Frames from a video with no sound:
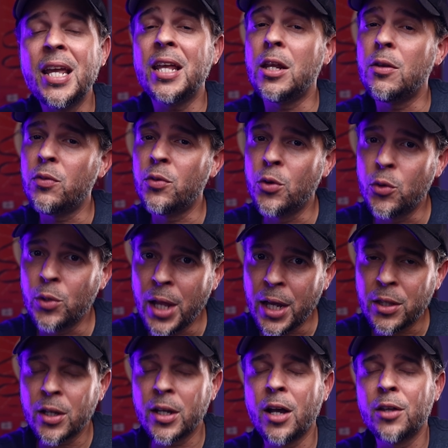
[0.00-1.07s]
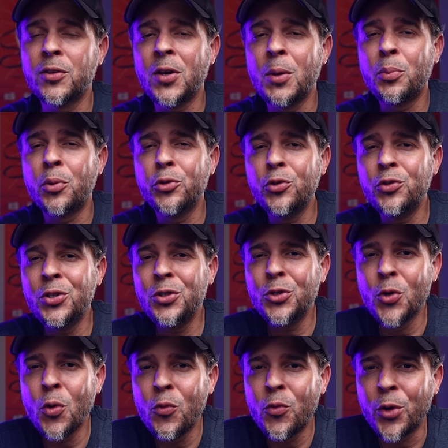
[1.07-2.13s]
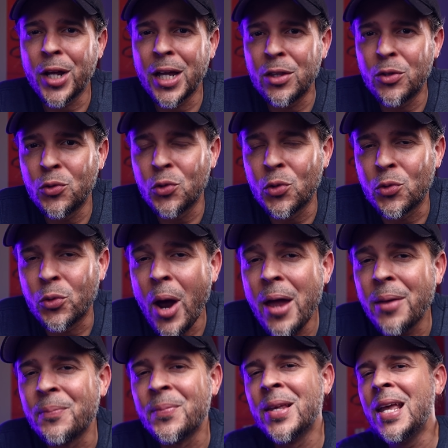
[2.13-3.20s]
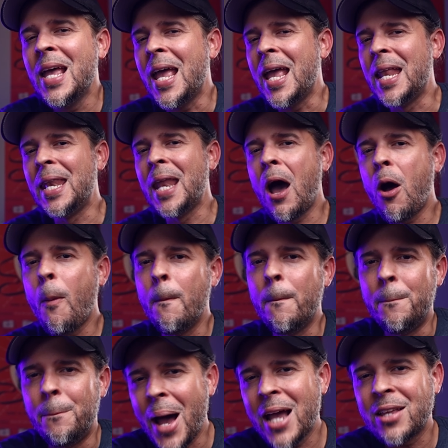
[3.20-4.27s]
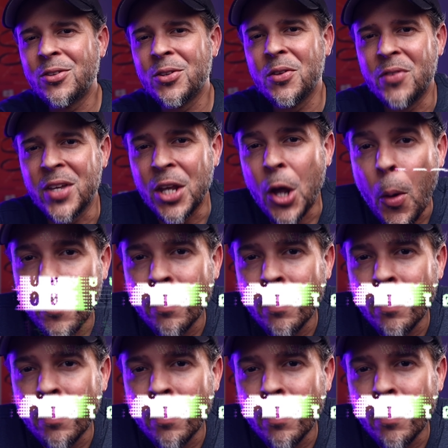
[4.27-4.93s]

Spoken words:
and if you like the content I'm producing, don't forget to subscribe. And now back to the video.